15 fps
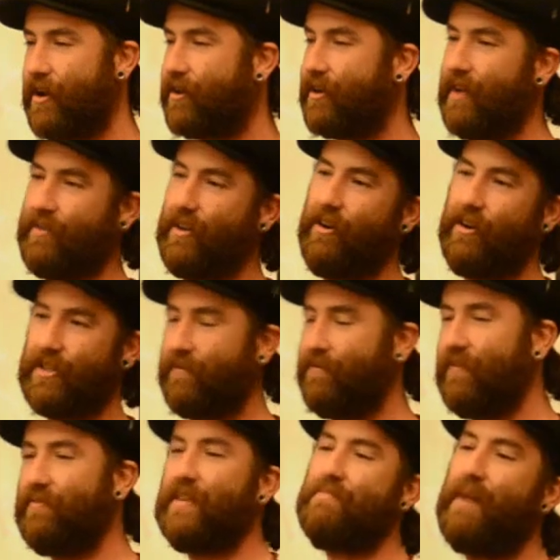aircraft carriers, like
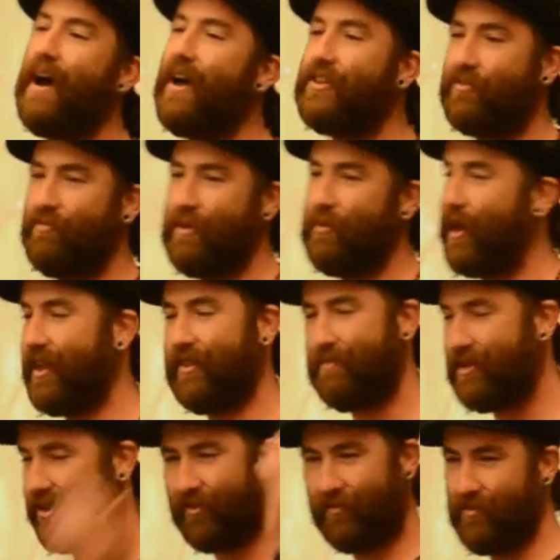50 miles from Midway Island, in
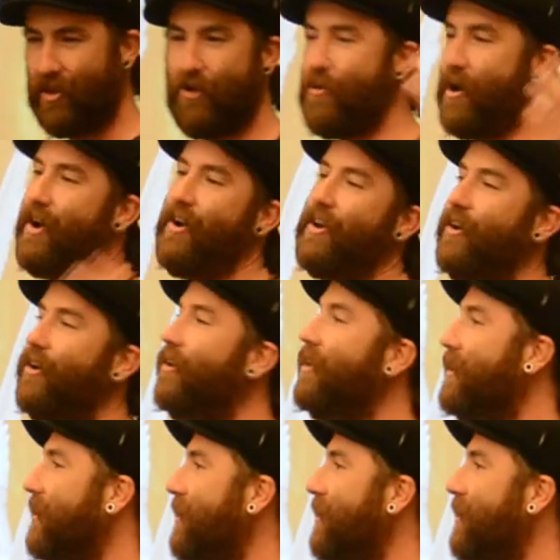the middle of nowhere, you know.